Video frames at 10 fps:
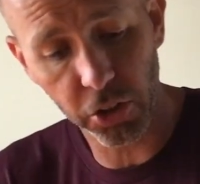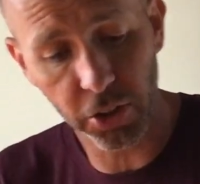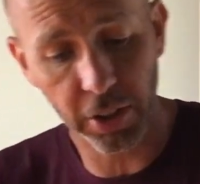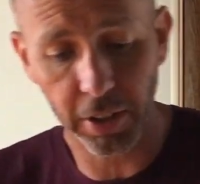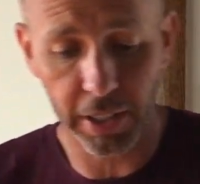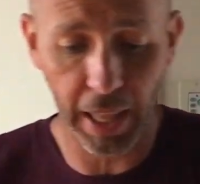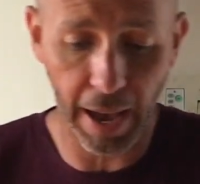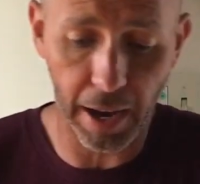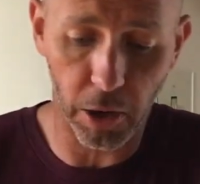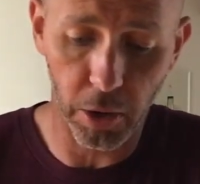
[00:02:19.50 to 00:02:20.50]
just going to
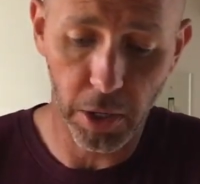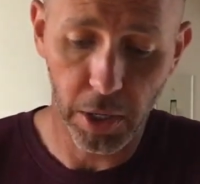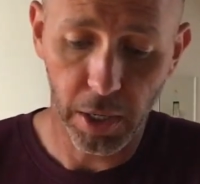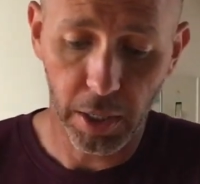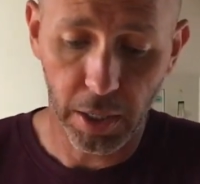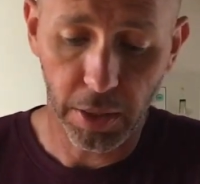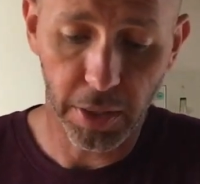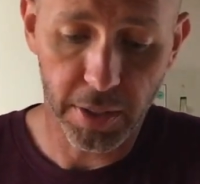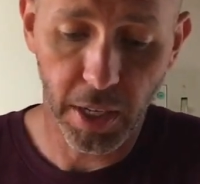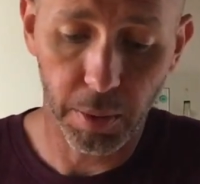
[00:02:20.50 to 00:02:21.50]
allow
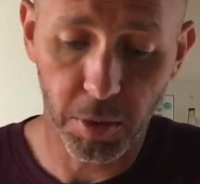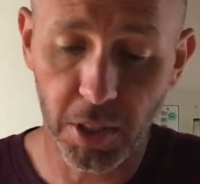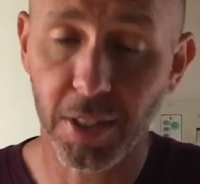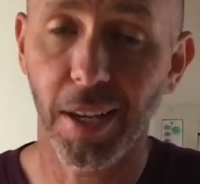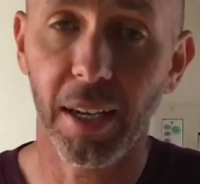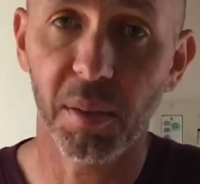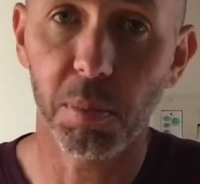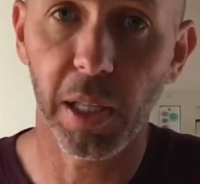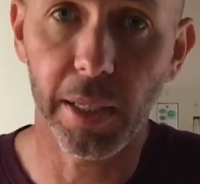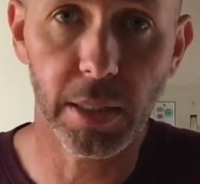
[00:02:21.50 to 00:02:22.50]
the tape to stay in
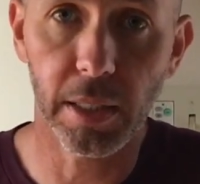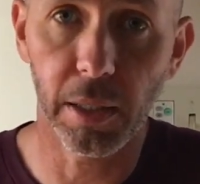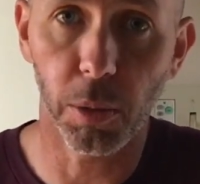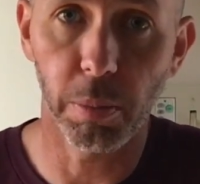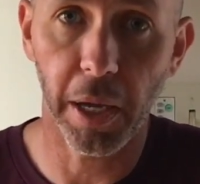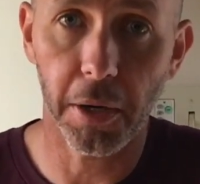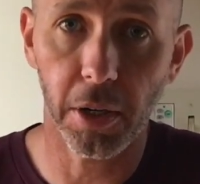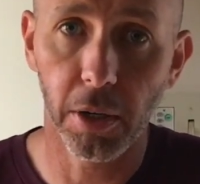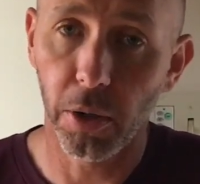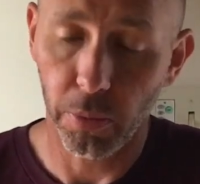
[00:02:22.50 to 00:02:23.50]
place a little
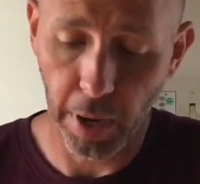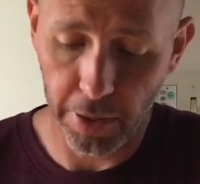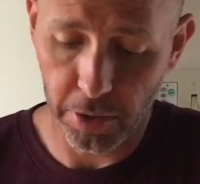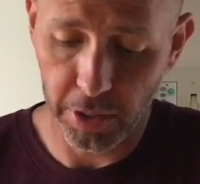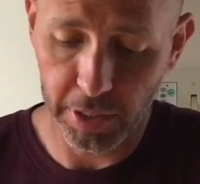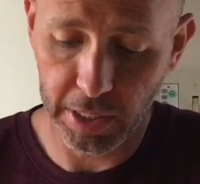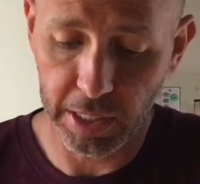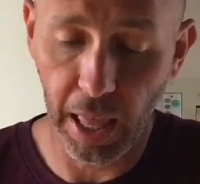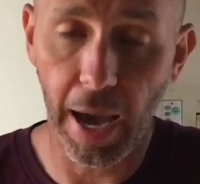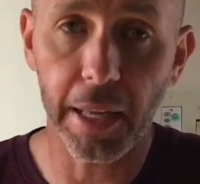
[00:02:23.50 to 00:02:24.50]
better. Rather than
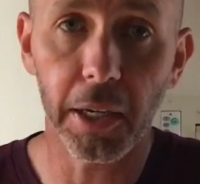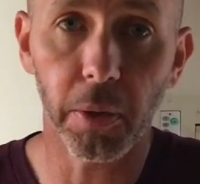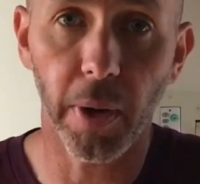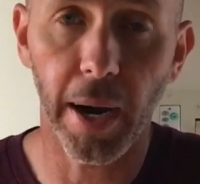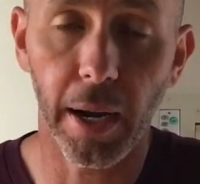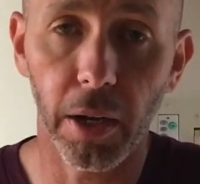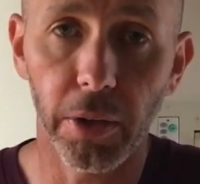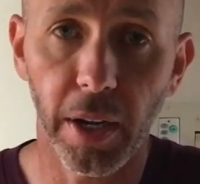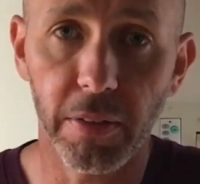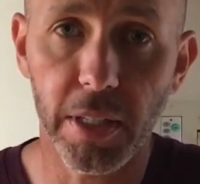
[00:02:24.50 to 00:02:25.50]
sliding
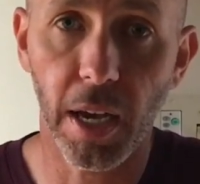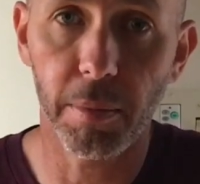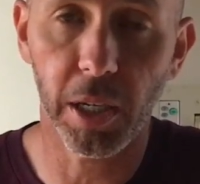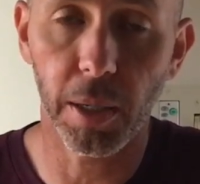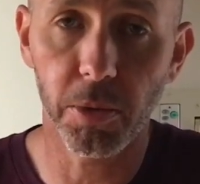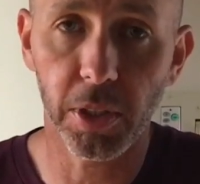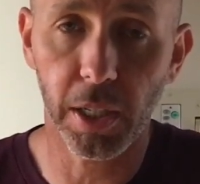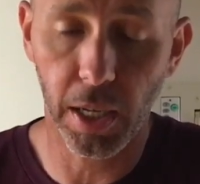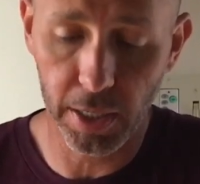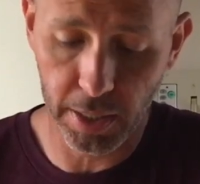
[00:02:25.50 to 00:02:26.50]
around every time it comes into
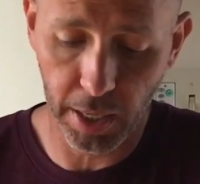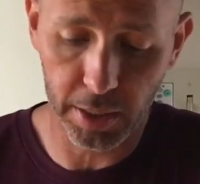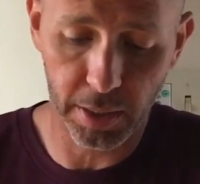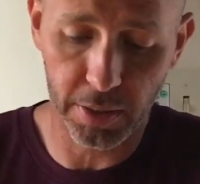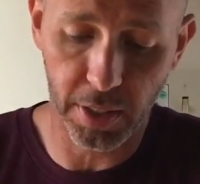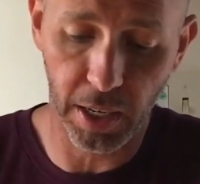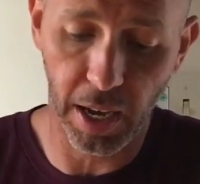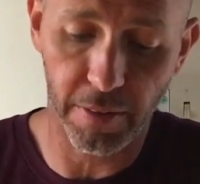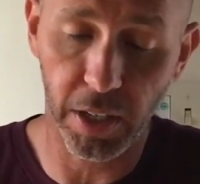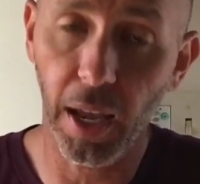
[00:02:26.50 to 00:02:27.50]
contact, it's going to
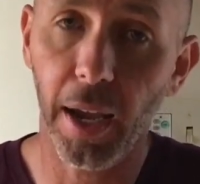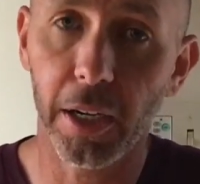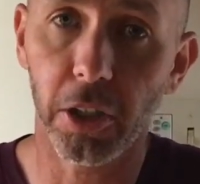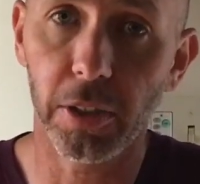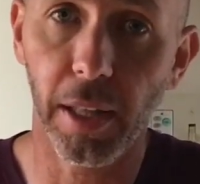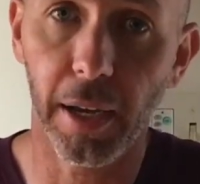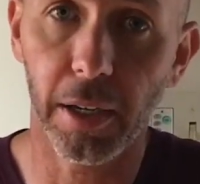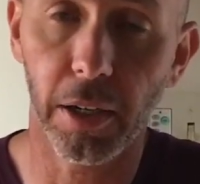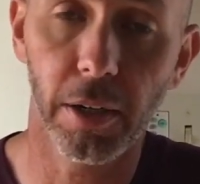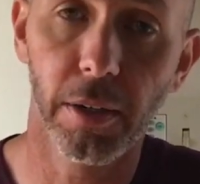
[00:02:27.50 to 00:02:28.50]
have an anchor
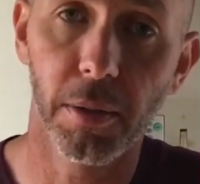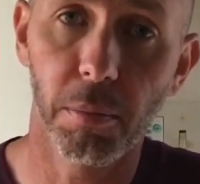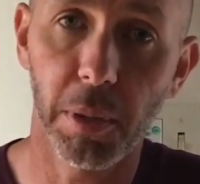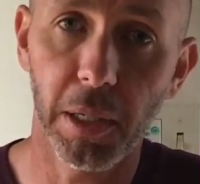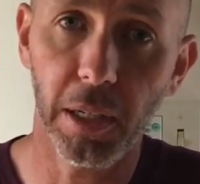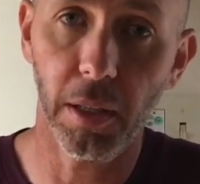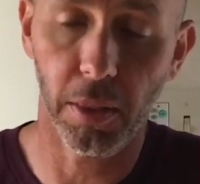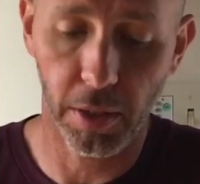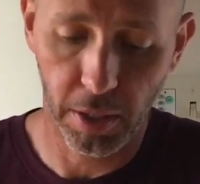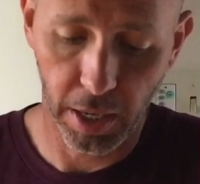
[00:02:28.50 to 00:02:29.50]
layer
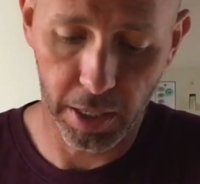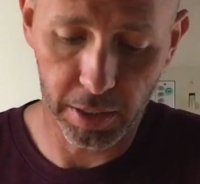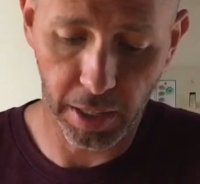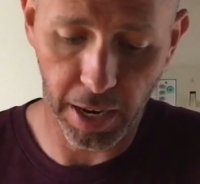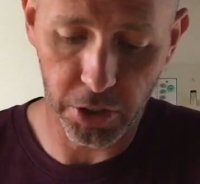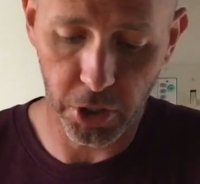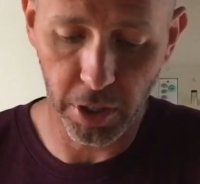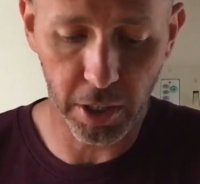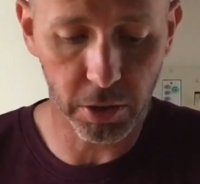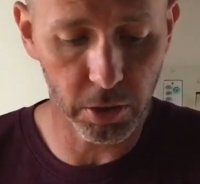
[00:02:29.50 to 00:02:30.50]
beneath. And it allows your
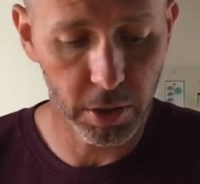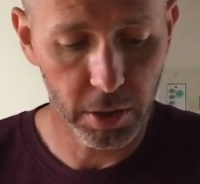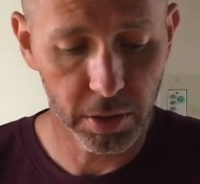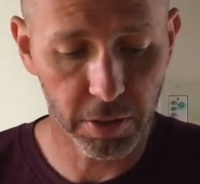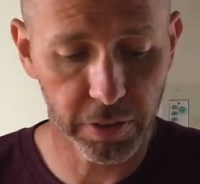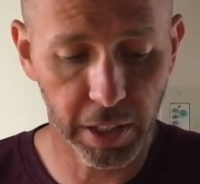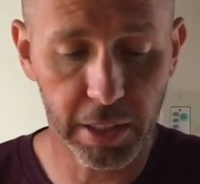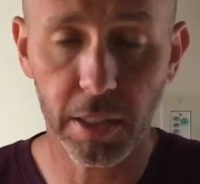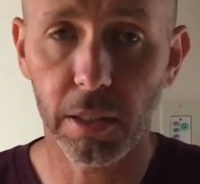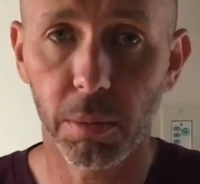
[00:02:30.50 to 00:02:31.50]
knuckle to
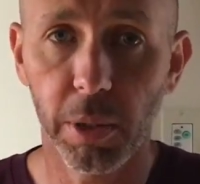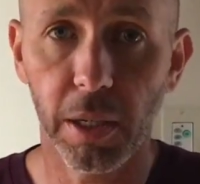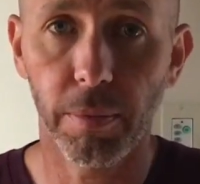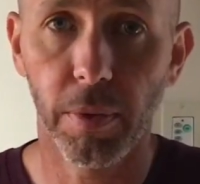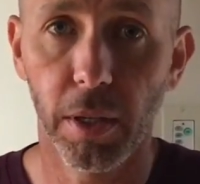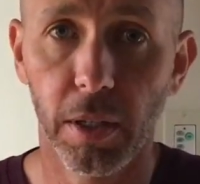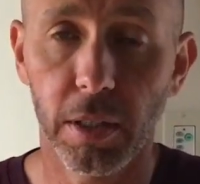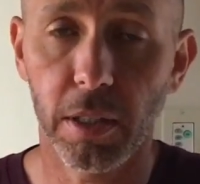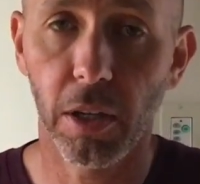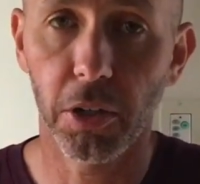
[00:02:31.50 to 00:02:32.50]
flex a little bit
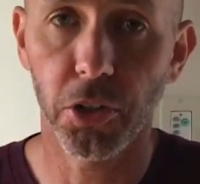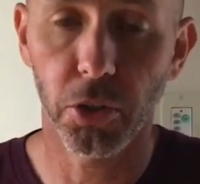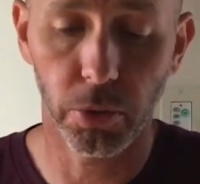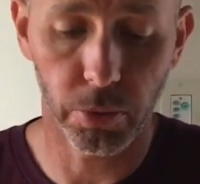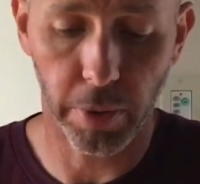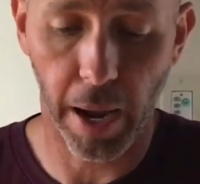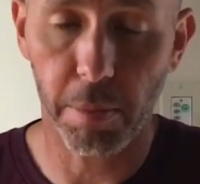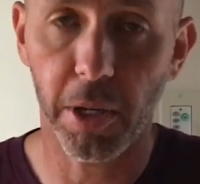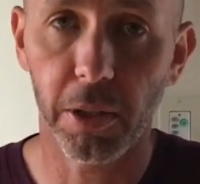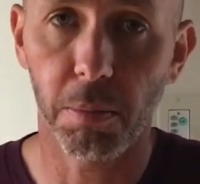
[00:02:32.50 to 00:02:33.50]
as long as you
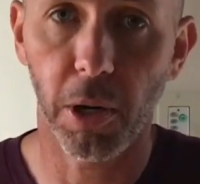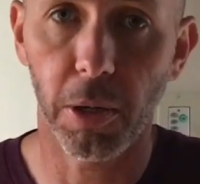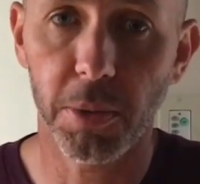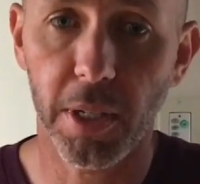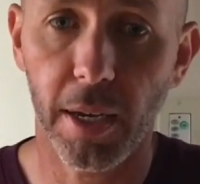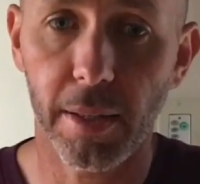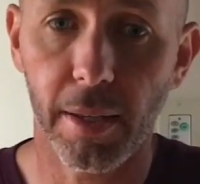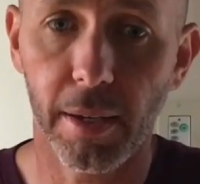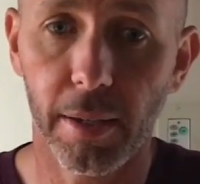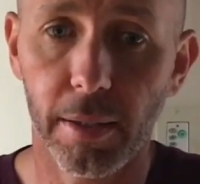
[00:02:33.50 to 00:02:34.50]
wrap it on the palm side of
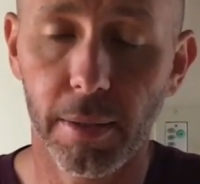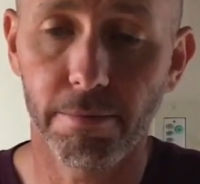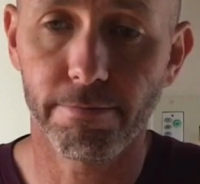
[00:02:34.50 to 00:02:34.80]
the hand.